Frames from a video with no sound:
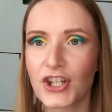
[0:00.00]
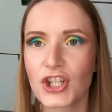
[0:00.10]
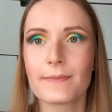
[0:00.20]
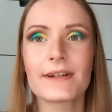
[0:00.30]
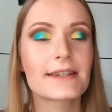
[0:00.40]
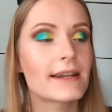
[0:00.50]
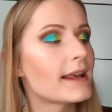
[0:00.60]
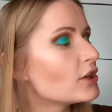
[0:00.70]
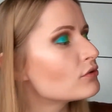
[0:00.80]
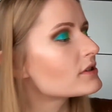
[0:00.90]
shimmers that I
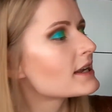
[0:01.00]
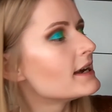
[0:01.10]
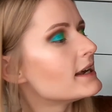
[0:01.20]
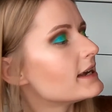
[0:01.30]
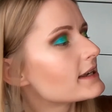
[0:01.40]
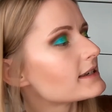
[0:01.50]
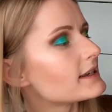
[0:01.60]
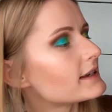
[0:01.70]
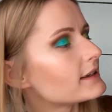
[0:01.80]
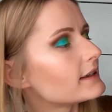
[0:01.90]
use,
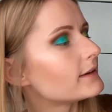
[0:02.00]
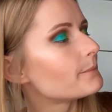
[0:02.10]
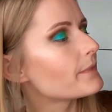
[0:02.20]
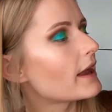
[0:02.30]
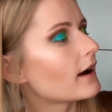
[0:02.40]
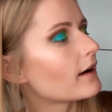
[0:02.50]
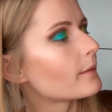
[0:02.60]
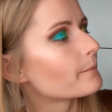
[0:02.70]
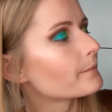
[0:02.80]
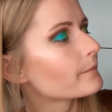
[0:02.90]
the
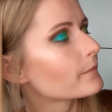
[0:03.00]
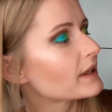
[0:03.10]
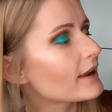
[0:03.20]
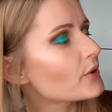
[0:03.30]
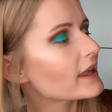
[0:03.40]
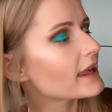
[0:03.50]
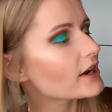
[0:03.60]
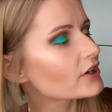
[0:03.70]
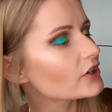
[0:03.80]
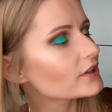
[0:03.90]
yellow
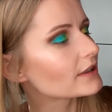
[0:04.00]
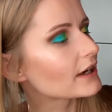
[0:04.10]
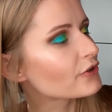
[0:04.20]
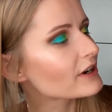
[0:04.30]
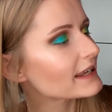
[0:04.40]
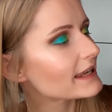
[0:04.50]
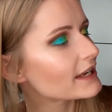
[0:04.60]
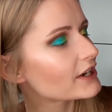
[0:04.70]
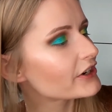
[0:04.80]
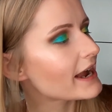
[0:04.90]
here, the green
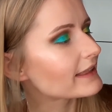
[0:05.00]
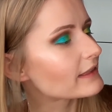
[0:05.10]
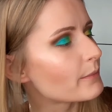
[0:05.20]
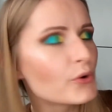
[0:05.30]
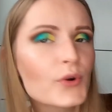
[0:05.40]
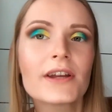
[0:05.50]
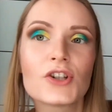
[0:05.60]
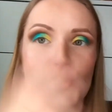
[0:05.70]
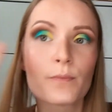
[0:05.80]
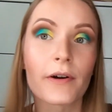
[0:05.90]
here, and the blue here
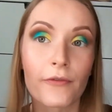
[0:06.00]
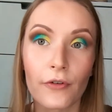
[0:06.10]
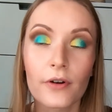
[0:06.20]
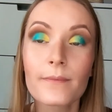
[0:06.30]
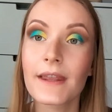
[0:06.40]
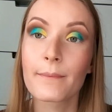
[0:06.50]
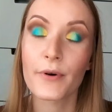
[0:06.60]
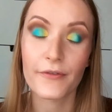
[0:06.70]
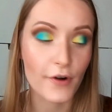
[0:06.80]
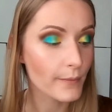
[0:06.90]
do perform. They
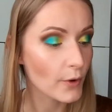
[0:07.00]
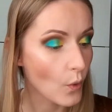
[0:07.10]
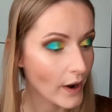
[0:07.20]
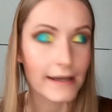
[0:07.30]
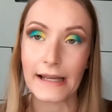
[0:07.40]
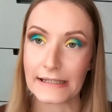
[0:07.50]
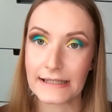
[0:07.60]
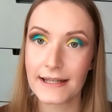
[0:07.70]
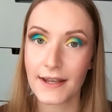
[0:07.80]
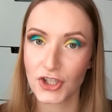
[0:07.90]
perform quite
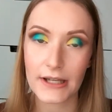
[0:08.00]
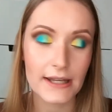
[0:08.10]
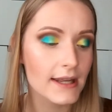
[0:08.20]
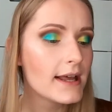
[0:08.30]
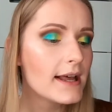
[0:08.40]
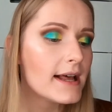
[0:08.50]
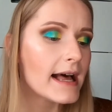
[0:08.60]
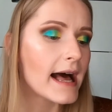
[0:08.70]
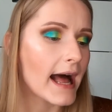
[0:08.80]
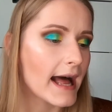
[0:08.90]
nicely actually.
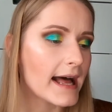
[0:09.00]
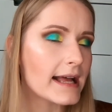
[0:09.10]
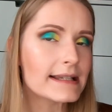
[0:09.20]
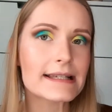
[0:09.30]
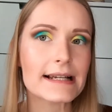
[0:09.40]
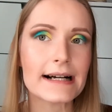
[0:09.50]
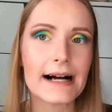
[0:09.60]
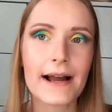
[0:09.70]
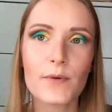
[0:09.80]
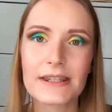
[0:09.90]
And
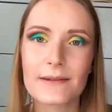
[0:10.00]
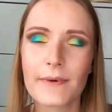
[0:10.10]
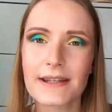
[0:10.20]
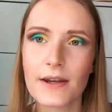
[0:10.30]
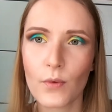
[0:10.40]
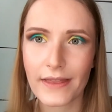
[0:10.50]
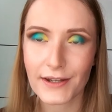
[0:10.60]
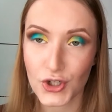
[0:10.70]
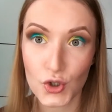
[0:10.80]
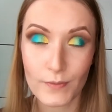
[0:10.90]
I was debating whether
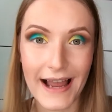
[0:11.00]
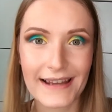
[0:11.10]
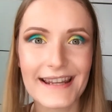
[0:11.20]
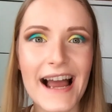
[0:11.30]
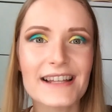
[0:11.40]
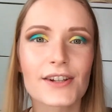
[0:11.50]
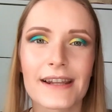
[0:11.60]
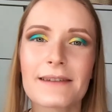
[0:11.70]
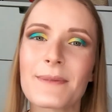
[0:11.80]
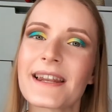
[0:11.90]
to do my under eyes or
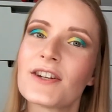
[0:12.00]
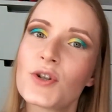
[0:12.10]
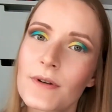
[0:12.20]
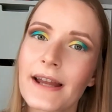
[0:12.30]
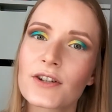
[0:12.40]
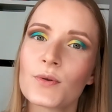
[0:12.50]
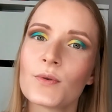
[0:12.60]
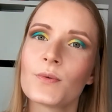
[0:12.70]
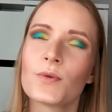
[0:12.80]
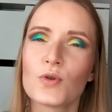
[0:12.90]
not, but I do like
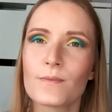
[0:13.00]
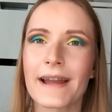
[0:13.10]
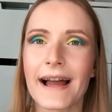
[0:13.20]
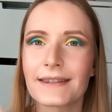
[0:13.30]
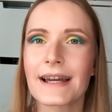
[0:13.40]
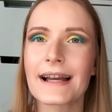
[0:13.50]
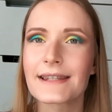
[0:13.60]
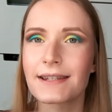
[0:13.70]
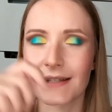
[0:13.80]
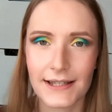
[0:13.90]
to do my under
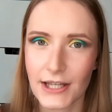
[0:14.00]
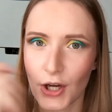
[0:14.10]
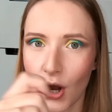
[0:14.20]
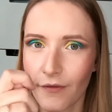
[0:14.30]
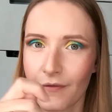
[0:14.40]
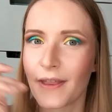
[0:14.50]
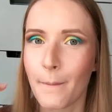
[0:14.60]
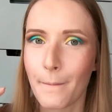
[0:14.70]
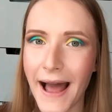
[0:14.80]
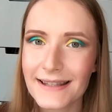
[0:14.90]
eyes starting off with a
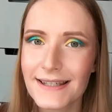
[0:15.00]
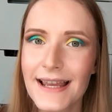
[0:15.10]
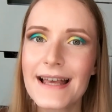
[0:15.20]
matte.